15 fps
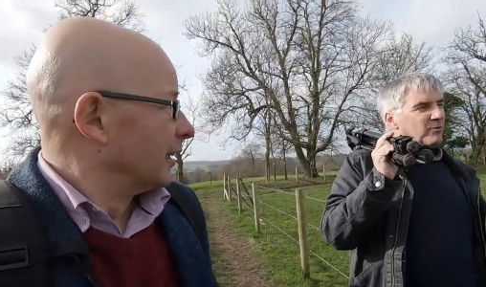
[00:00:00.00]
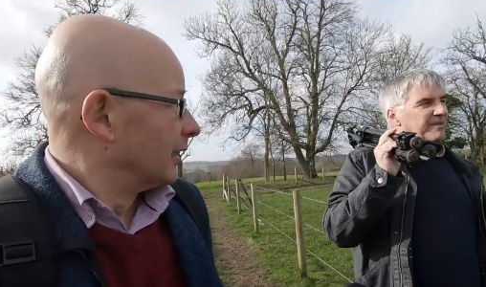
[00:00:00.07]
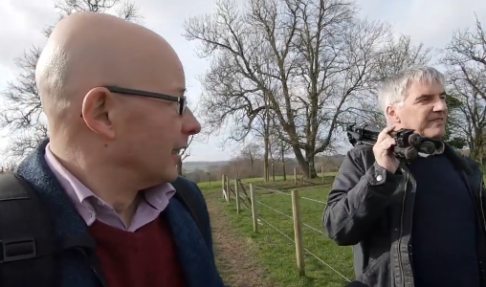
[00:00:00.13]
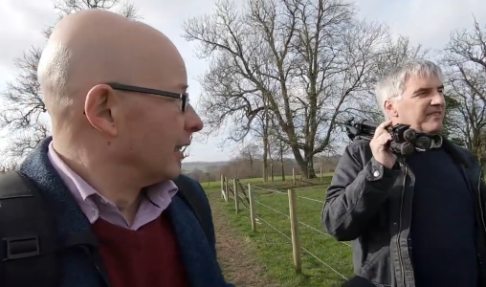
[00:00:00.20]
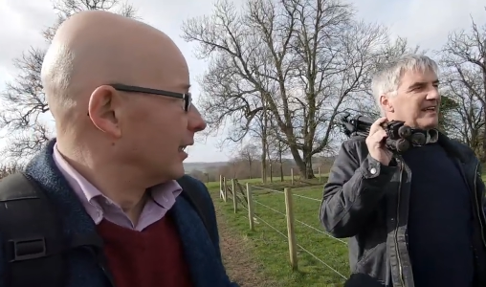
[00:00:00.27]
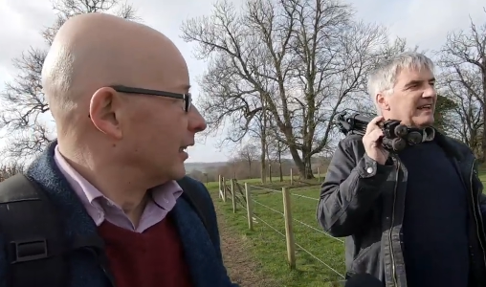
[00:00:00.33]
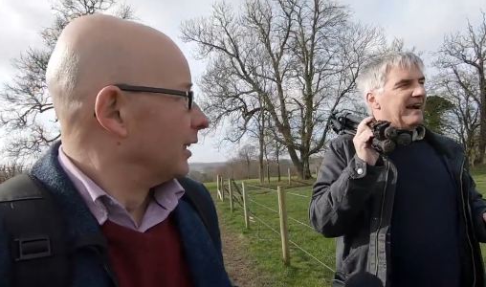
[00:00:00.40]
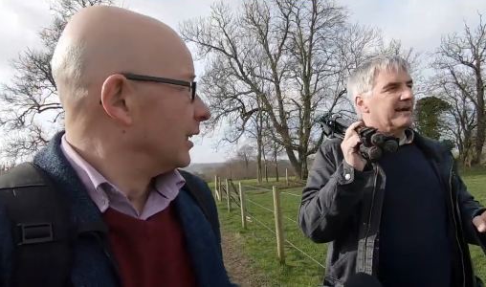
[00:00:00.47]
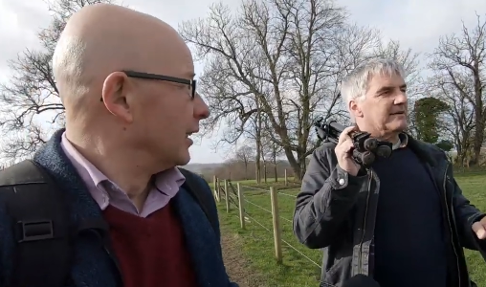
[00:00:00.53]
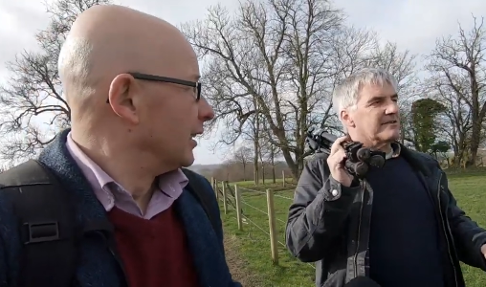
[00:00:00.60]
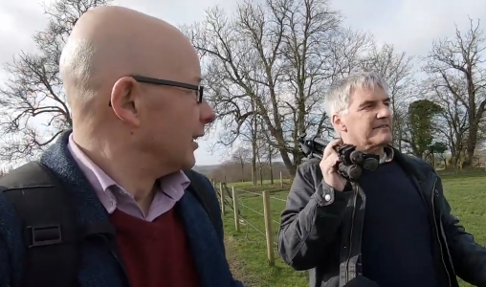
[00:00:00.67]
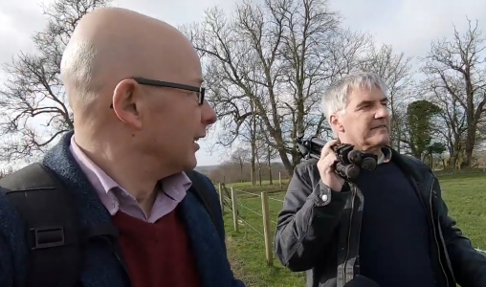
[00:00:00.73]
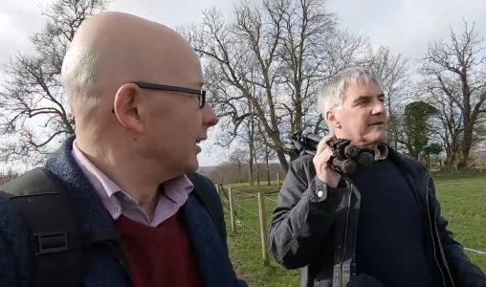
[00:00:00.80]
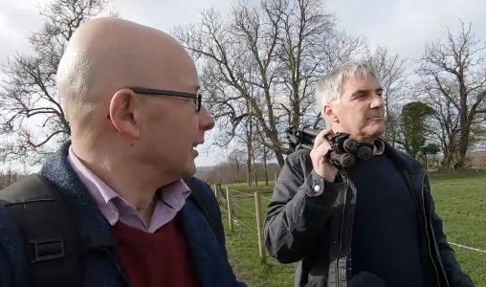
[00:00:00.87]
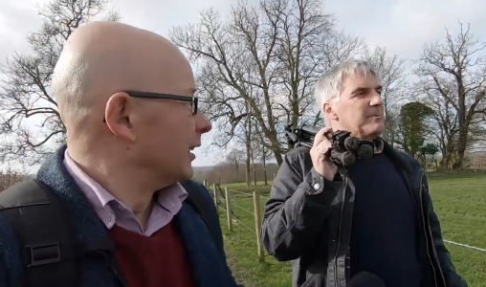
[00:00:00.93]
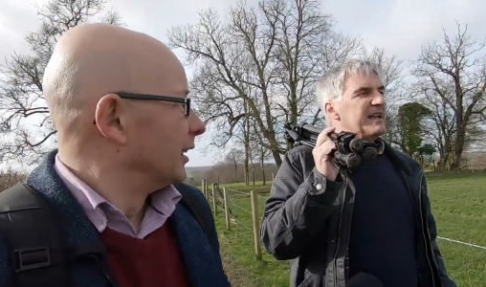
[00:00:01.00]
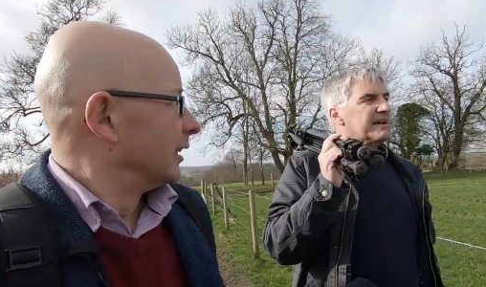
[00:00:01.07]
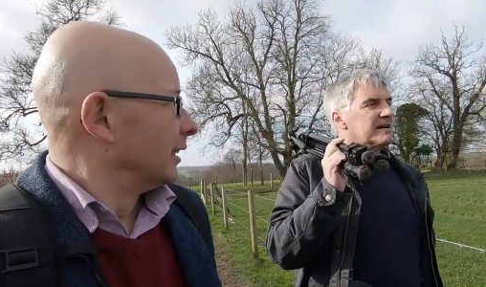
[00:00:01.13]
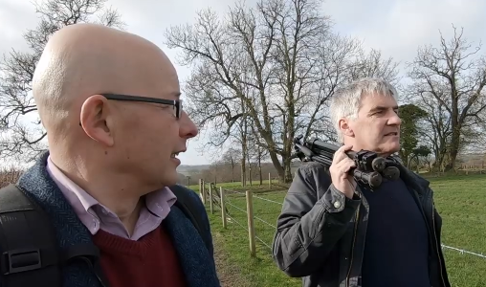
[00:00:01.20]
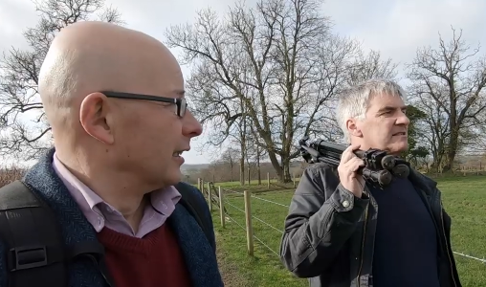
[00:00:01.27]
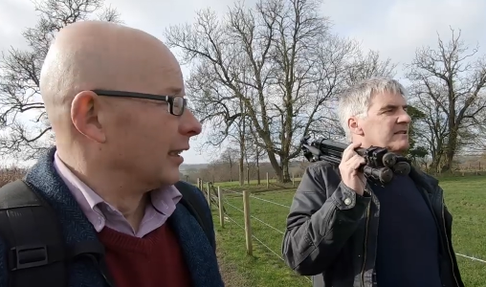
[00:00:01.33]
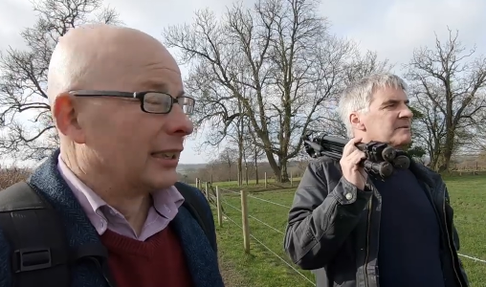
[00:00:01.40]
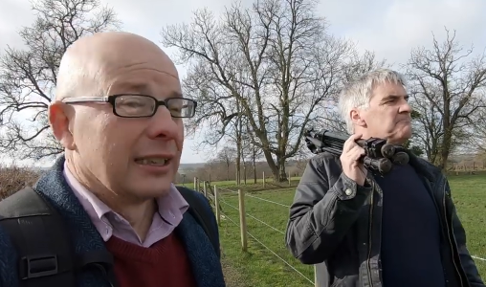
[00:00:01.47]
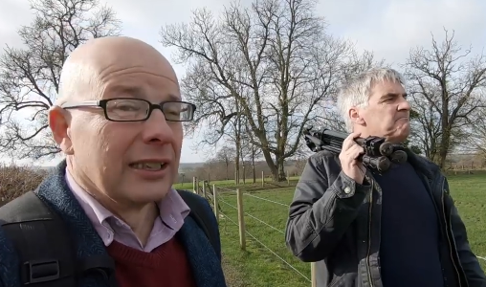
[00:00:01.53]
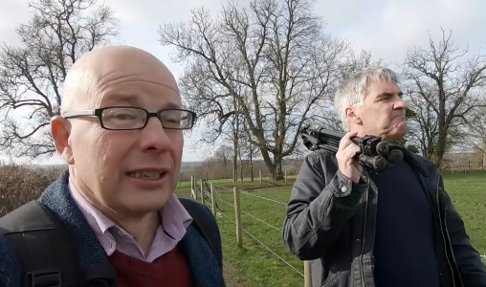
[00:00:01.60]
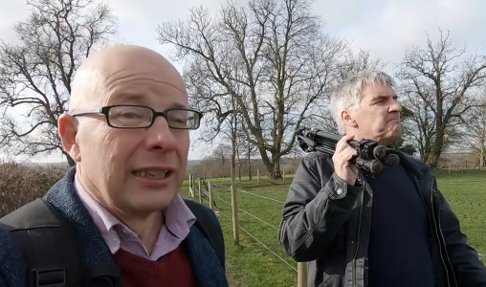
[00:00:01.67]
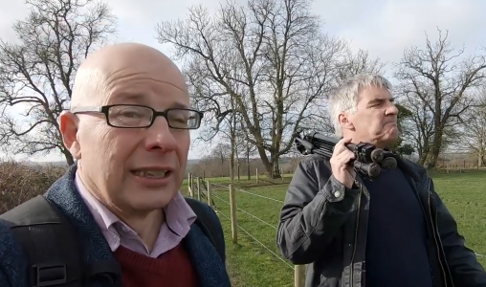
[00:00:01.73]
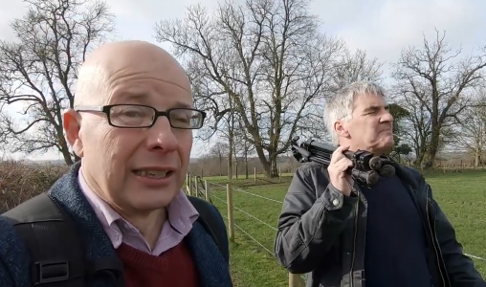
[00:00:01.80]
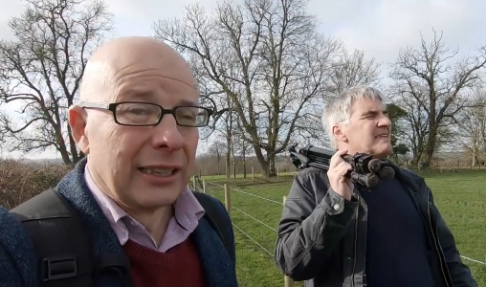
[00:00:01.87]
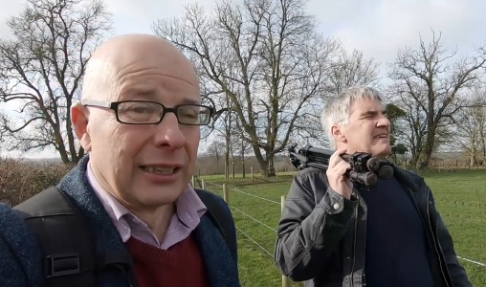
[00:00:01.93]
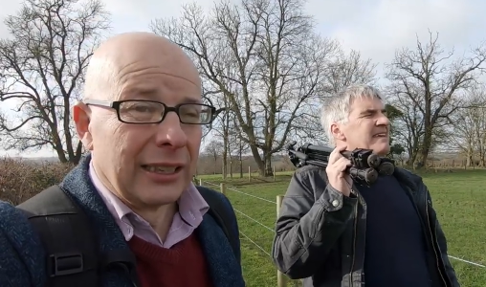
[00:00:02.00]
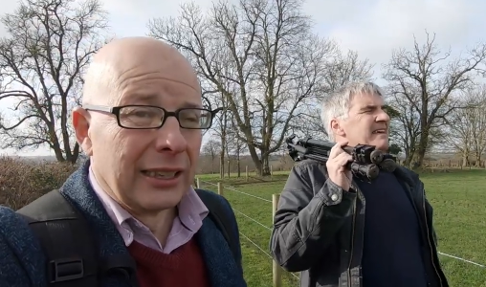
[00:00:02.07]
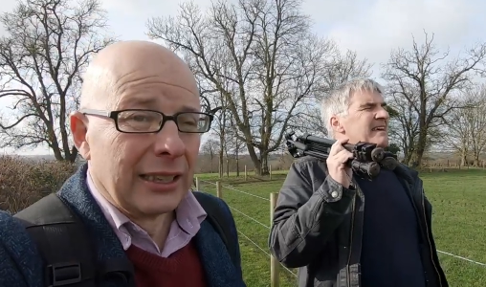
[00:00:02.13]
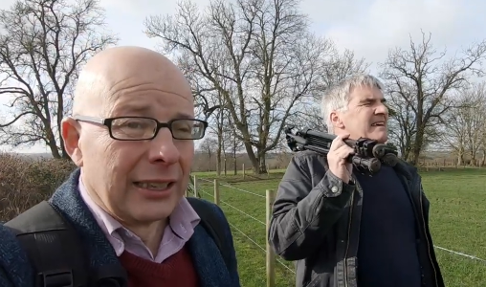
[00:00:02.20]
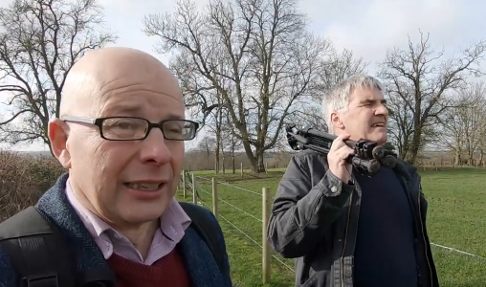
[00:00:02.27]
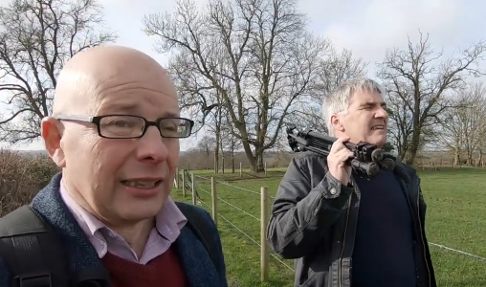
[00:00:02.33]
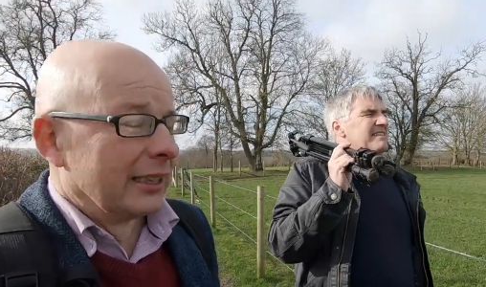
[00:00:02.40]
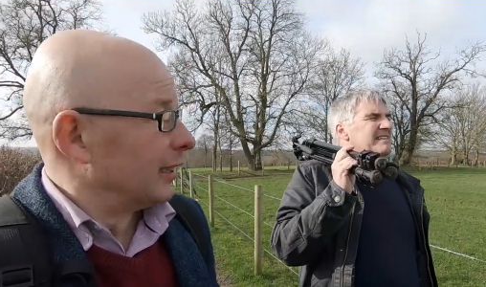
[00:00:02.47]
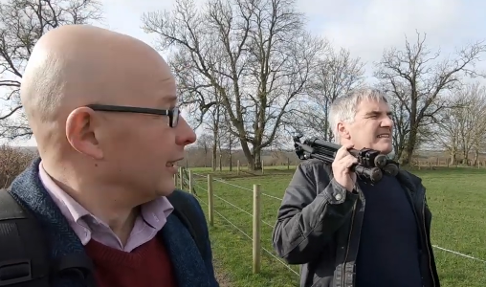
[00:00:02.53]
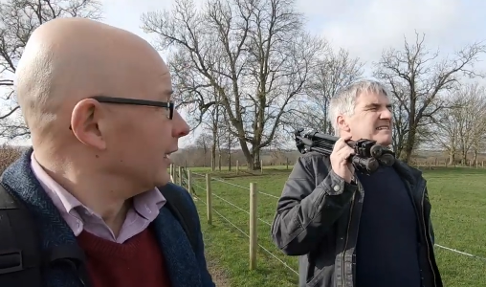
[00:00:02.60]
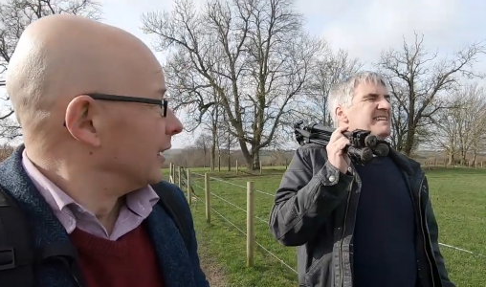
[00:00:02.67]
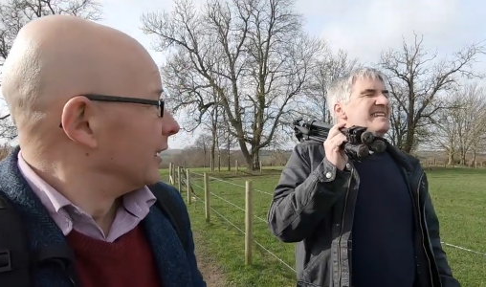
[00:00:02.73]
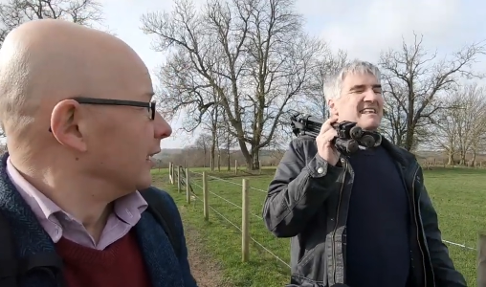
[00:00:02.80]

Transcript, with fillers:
Speaker 1: with the accounts, though, because they didn't